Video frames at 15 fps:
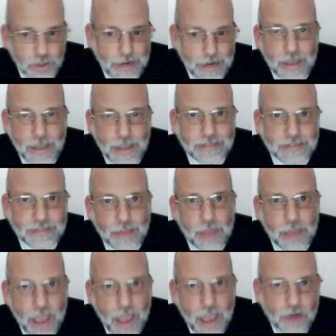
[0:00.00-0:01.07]
it make
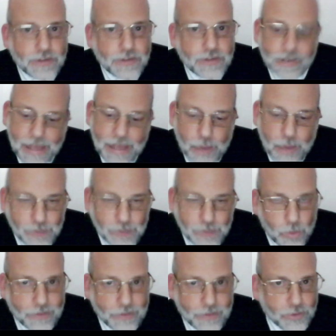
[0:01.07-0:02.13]
them a heretic? Now, it's
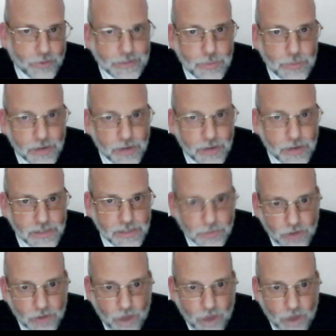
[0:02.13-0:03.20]
not one of the 13
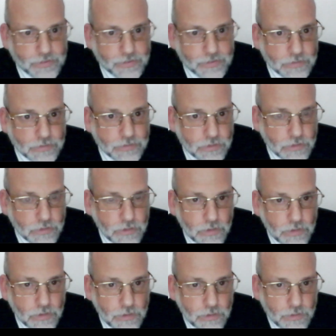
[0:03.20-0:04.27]
principles, obviously.
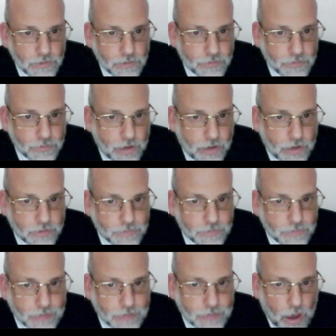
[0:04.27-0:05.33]
Right?
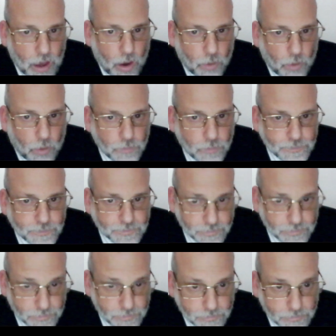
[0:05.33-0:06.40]
So,
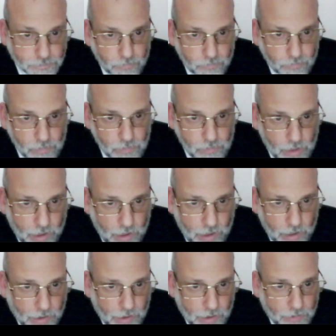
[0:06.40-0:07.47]

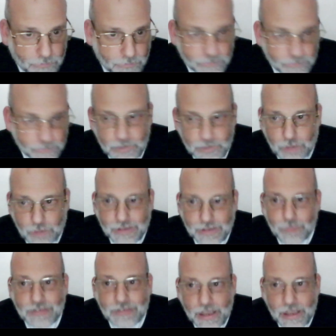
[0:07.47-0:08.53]

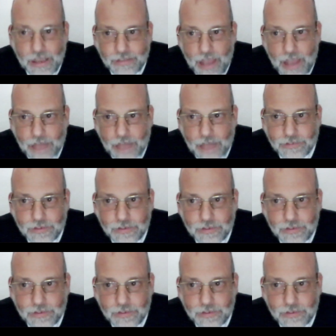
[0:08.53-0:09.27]
some say that,